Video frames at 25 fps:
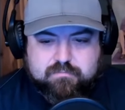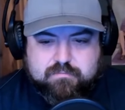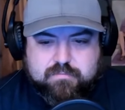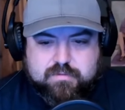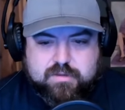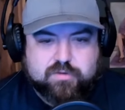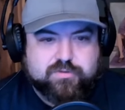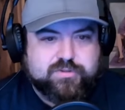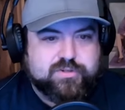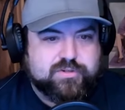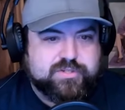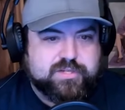
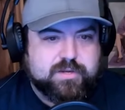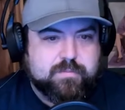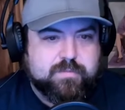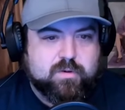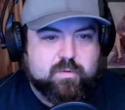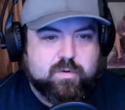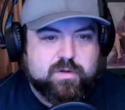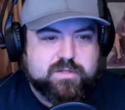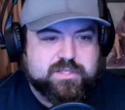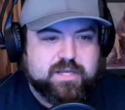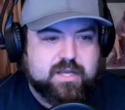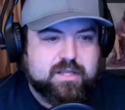Those are some of the
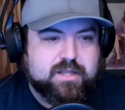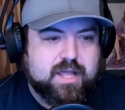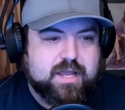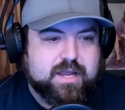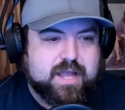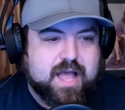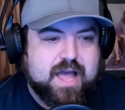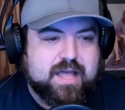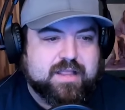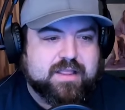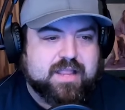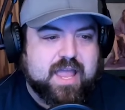ones I like.
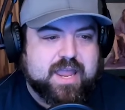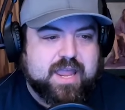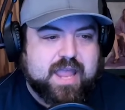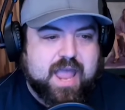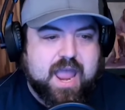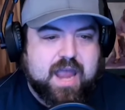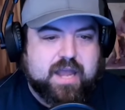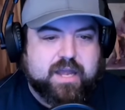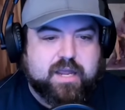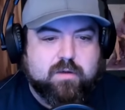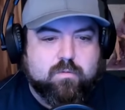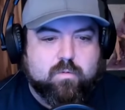I like
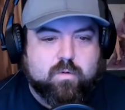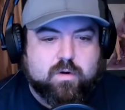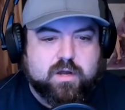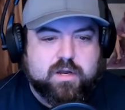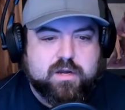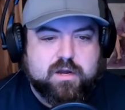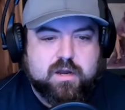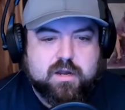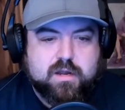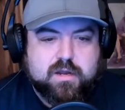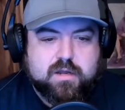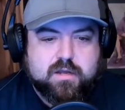
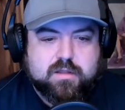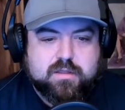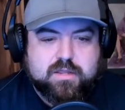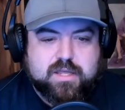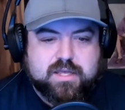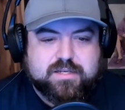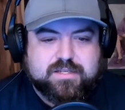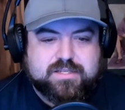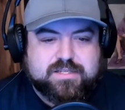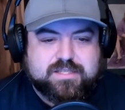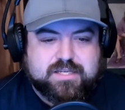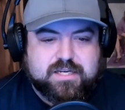anyone
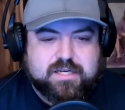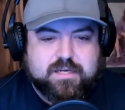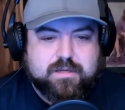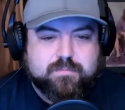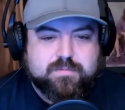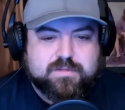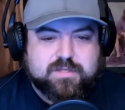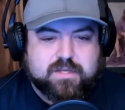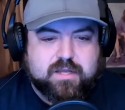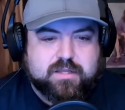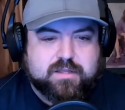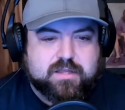that
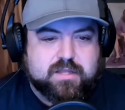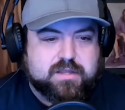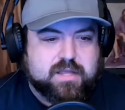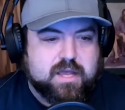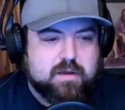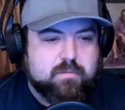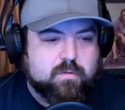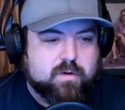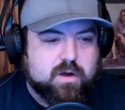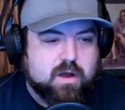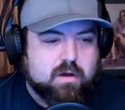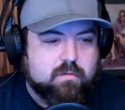seems like that they
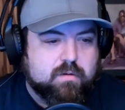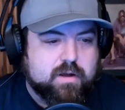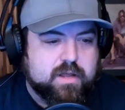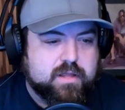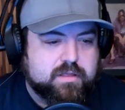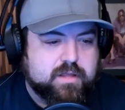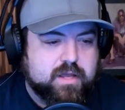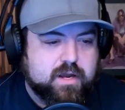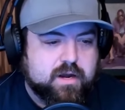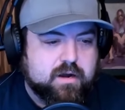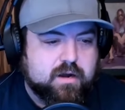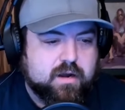will go in
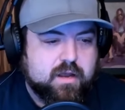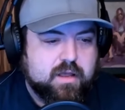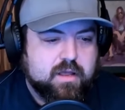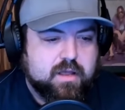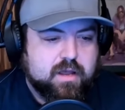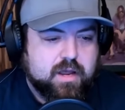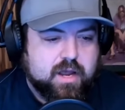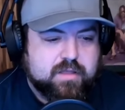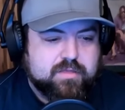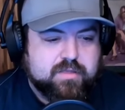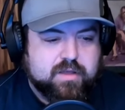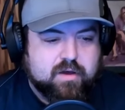there
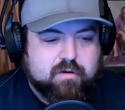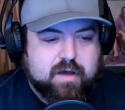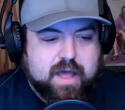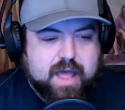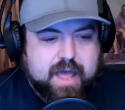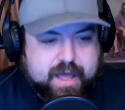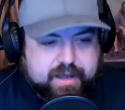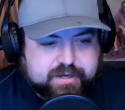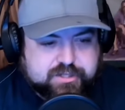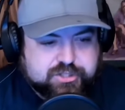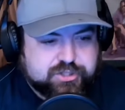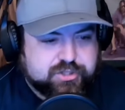and they'll
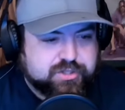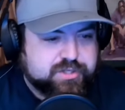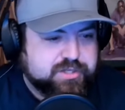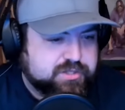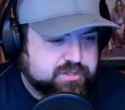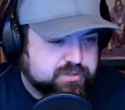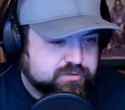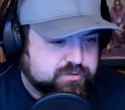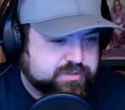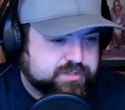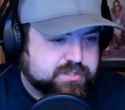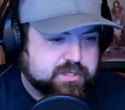actually
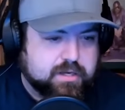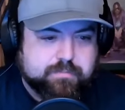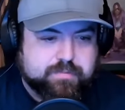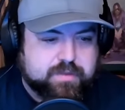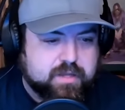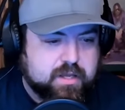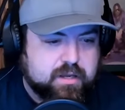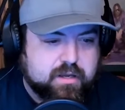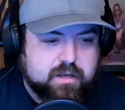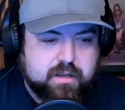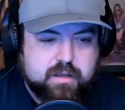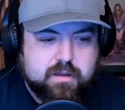do
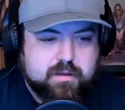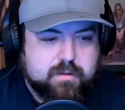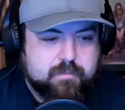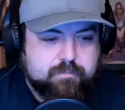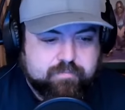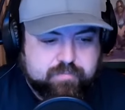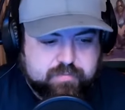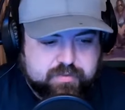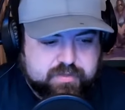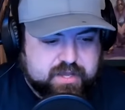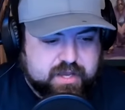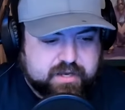something
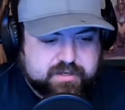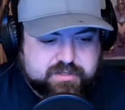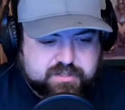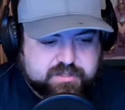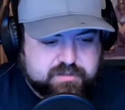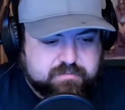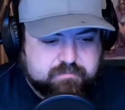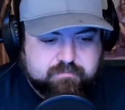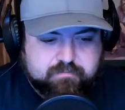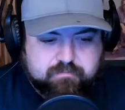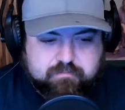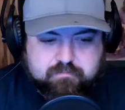
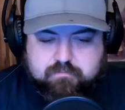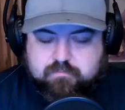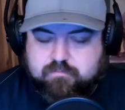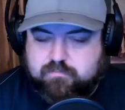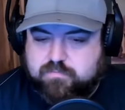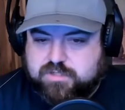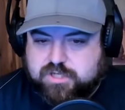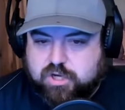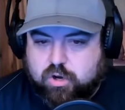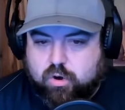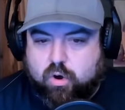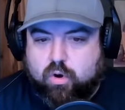that's
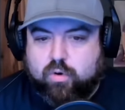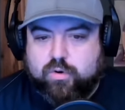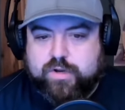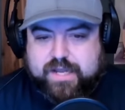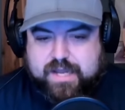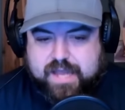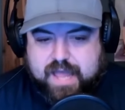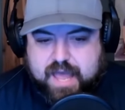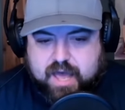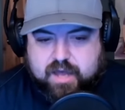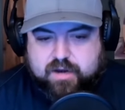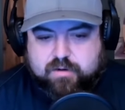to hold
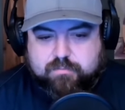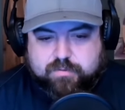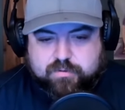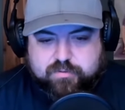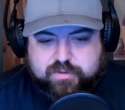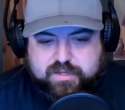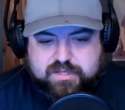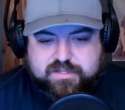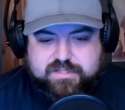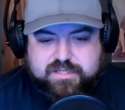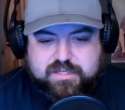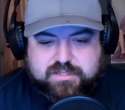accountable
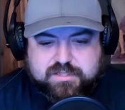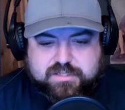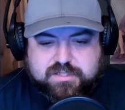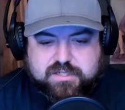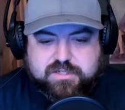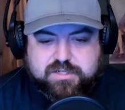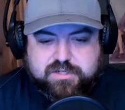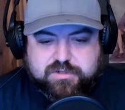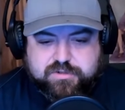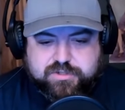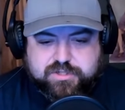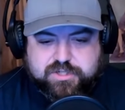these
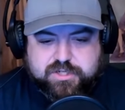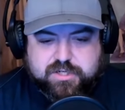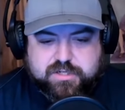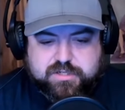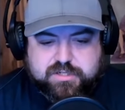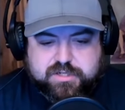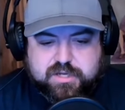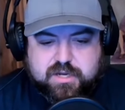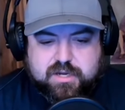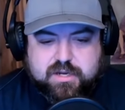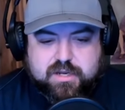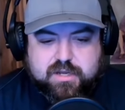
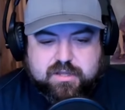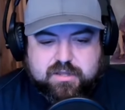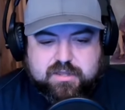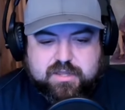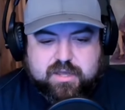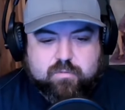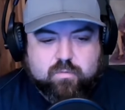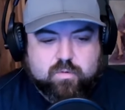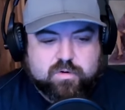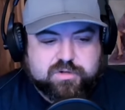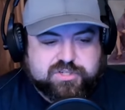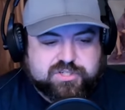institutions
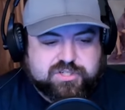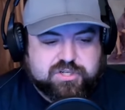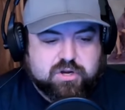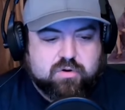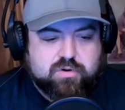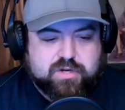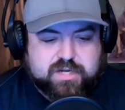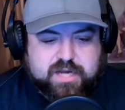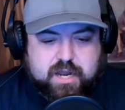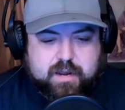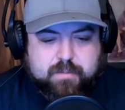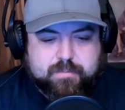that were so
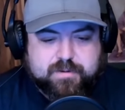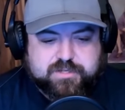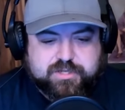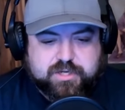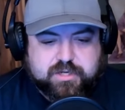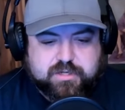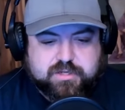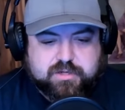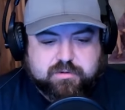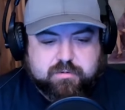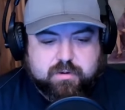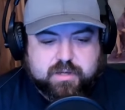
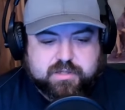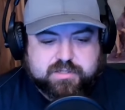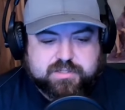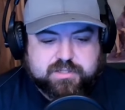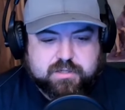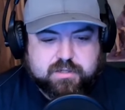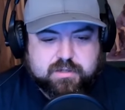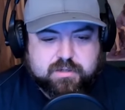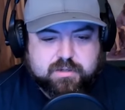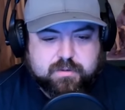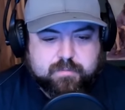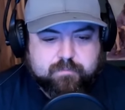damaging to us.
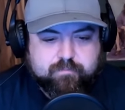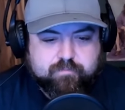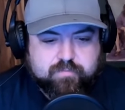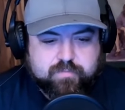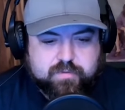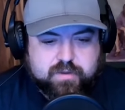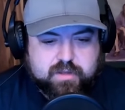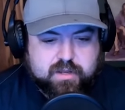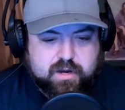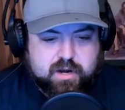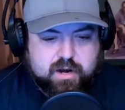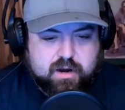You